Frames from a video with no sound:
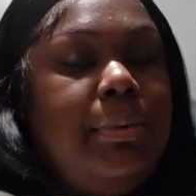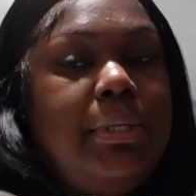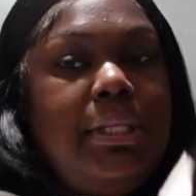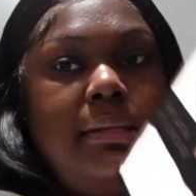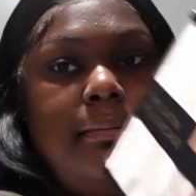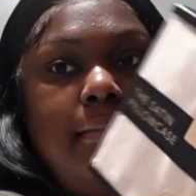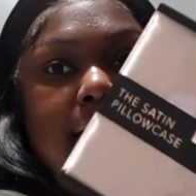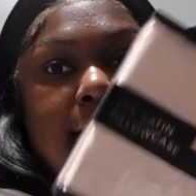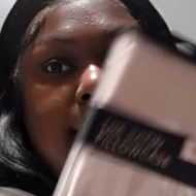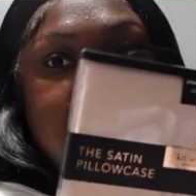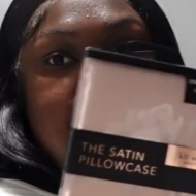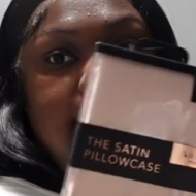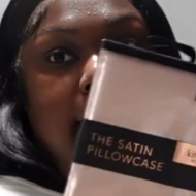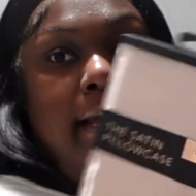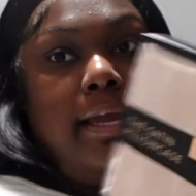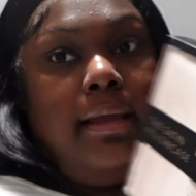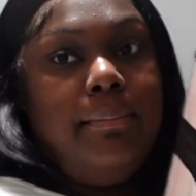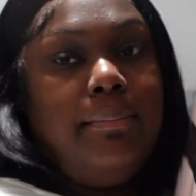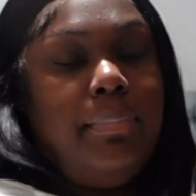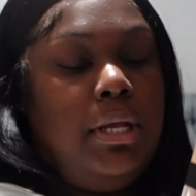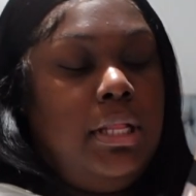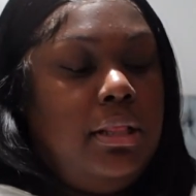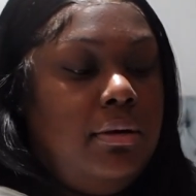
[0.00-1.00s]
picked up this
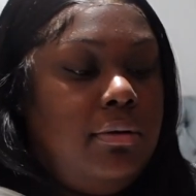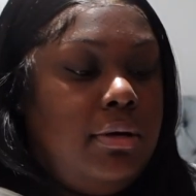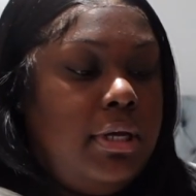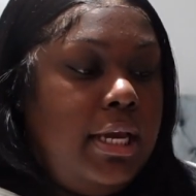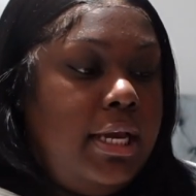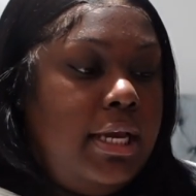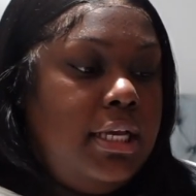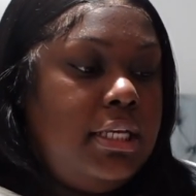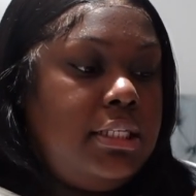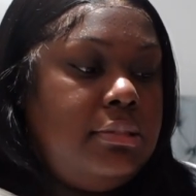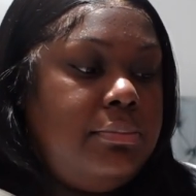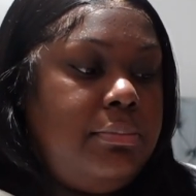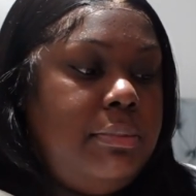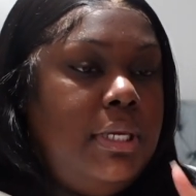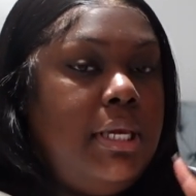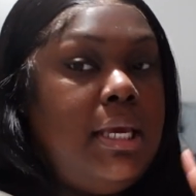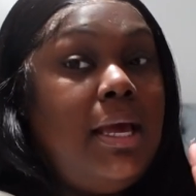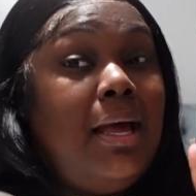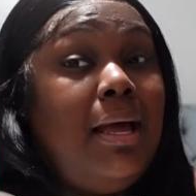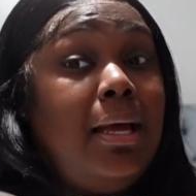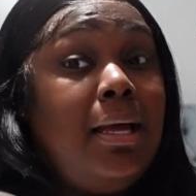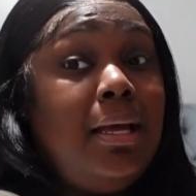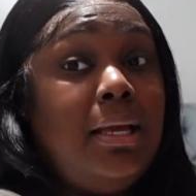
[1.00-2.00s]
satin pillowcase
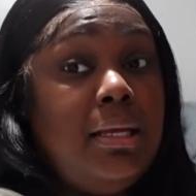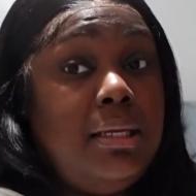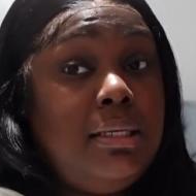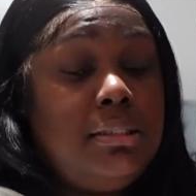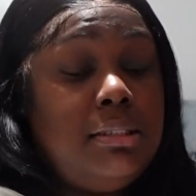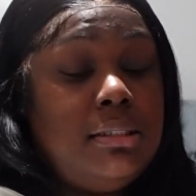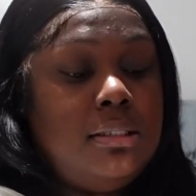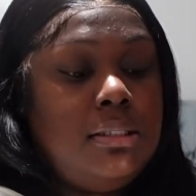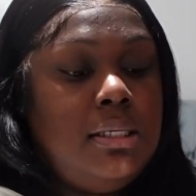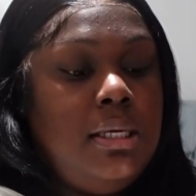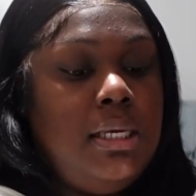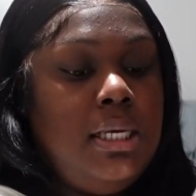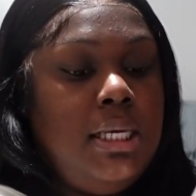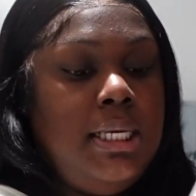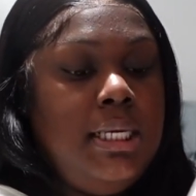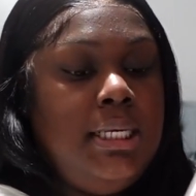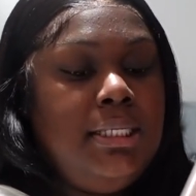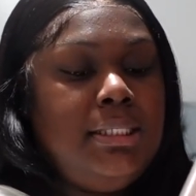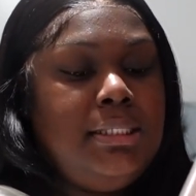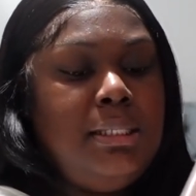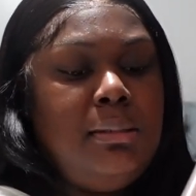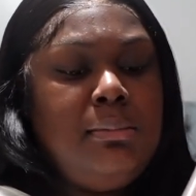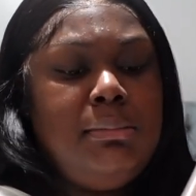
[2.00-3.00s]
because
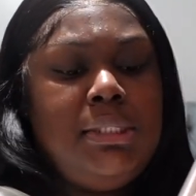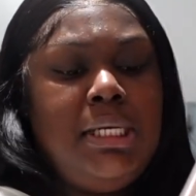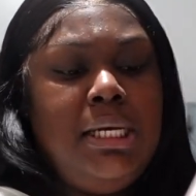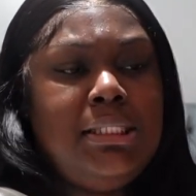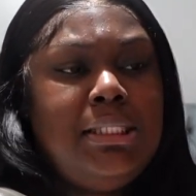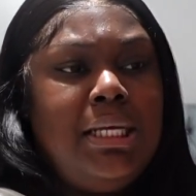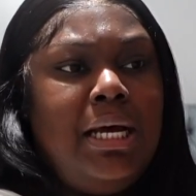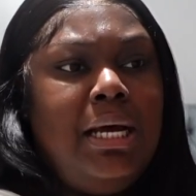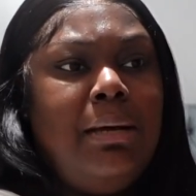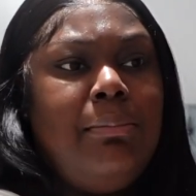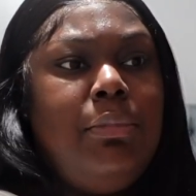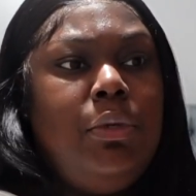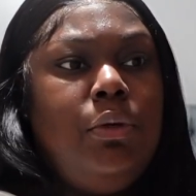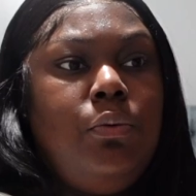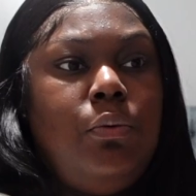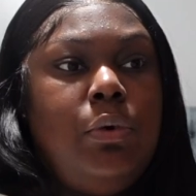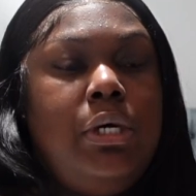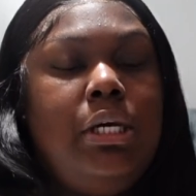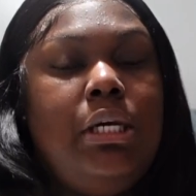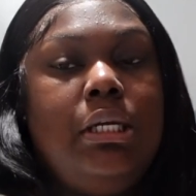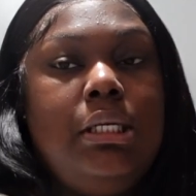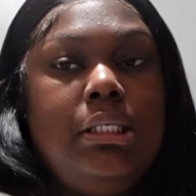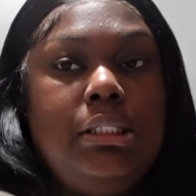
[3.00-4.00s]
Sometimes I be
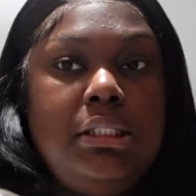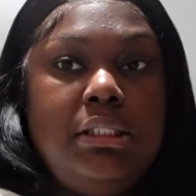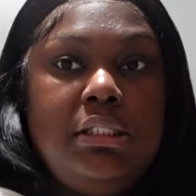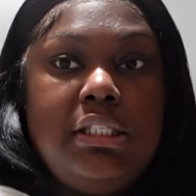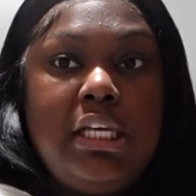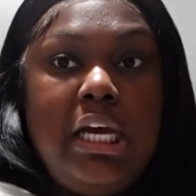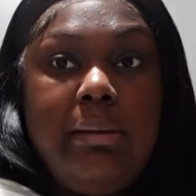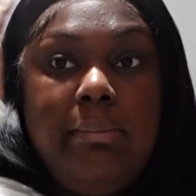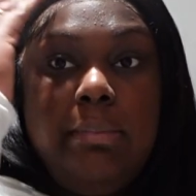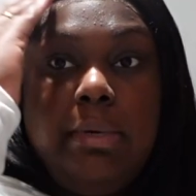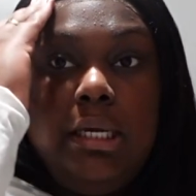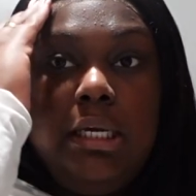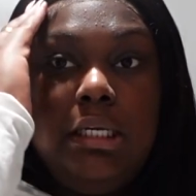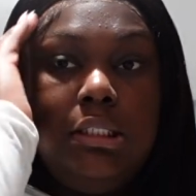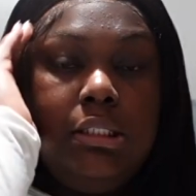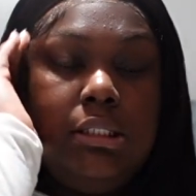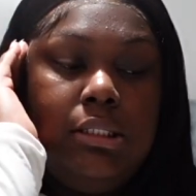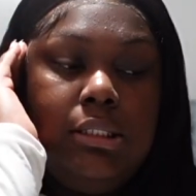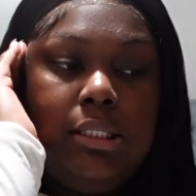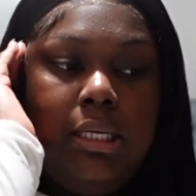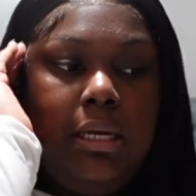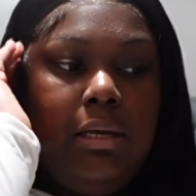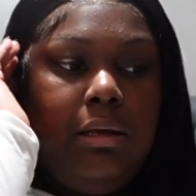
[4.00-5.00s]
wanting to just tie my edges
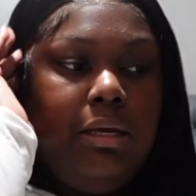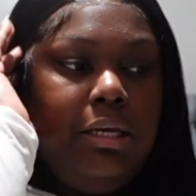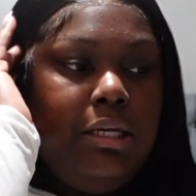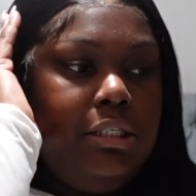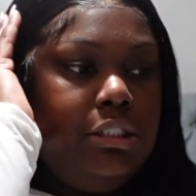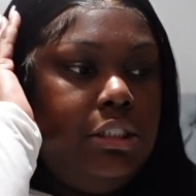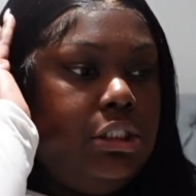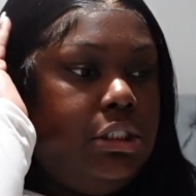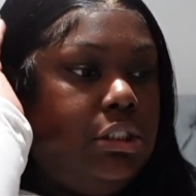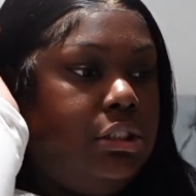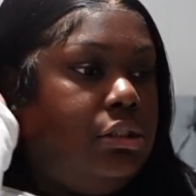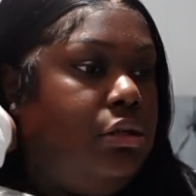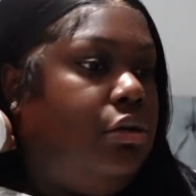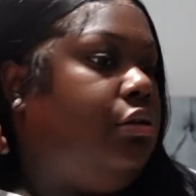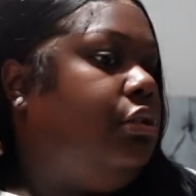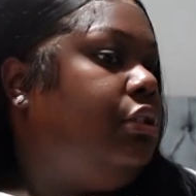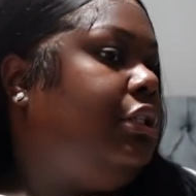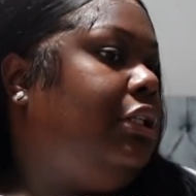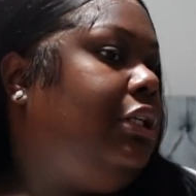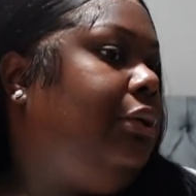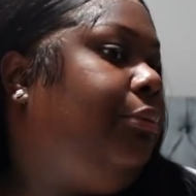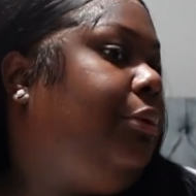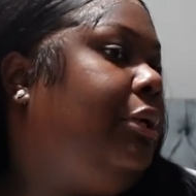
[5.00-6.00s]
down and just go to
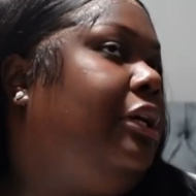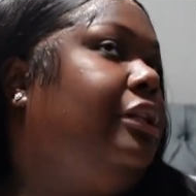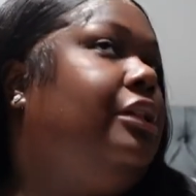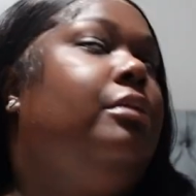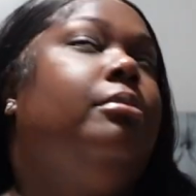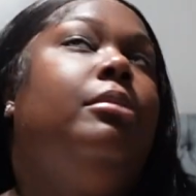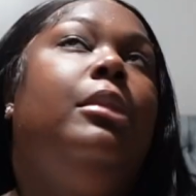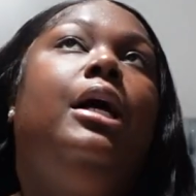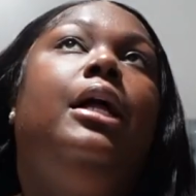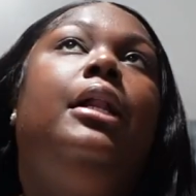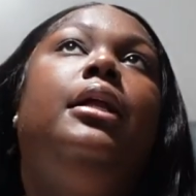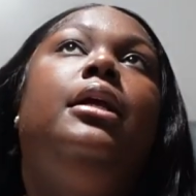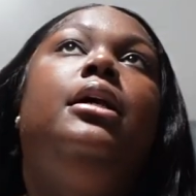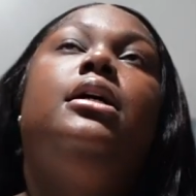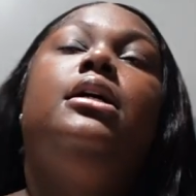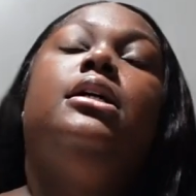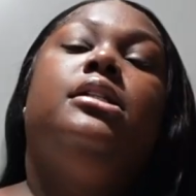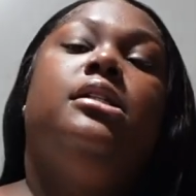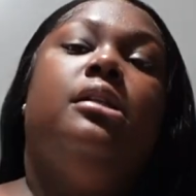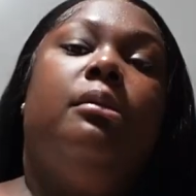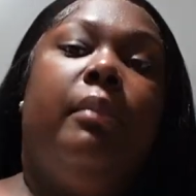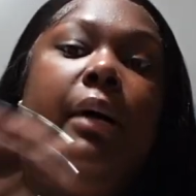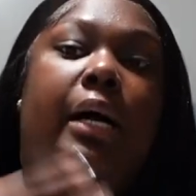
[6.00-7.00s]
sleep without the bonnet
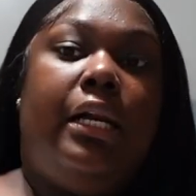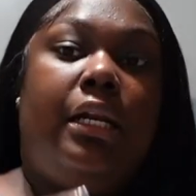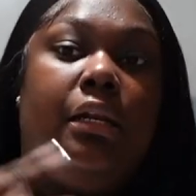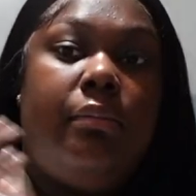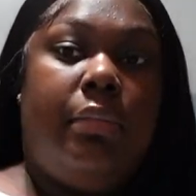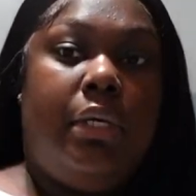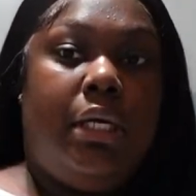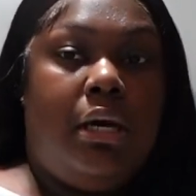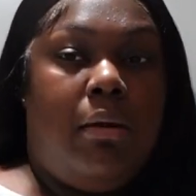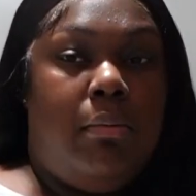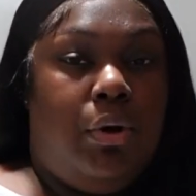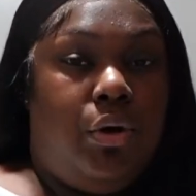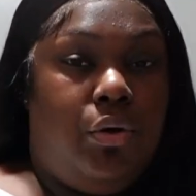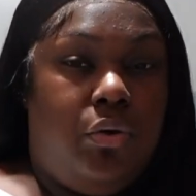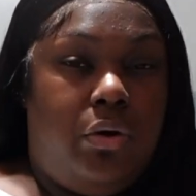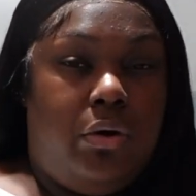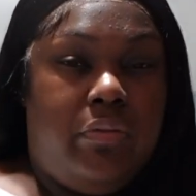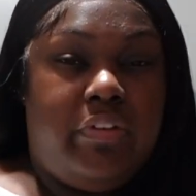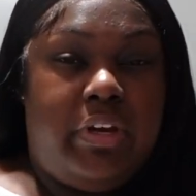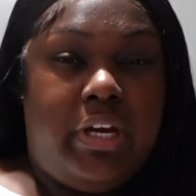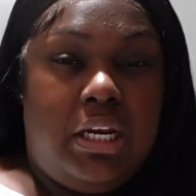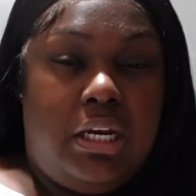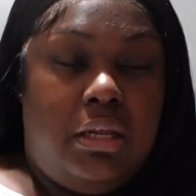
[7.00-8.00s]
because the bonnet be coming
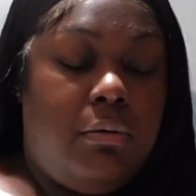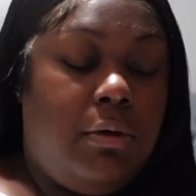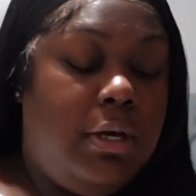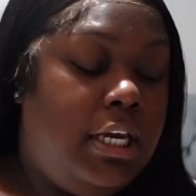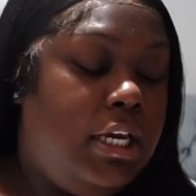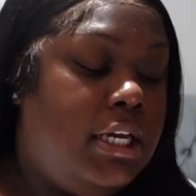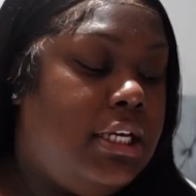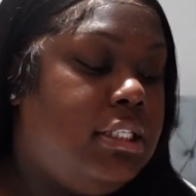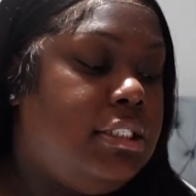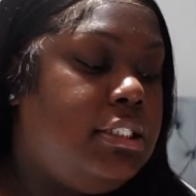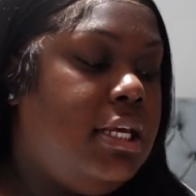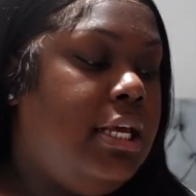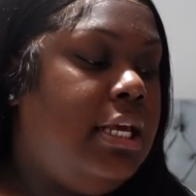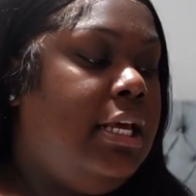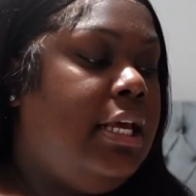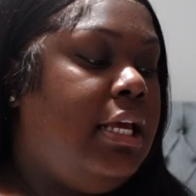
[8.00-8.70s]
off anyways.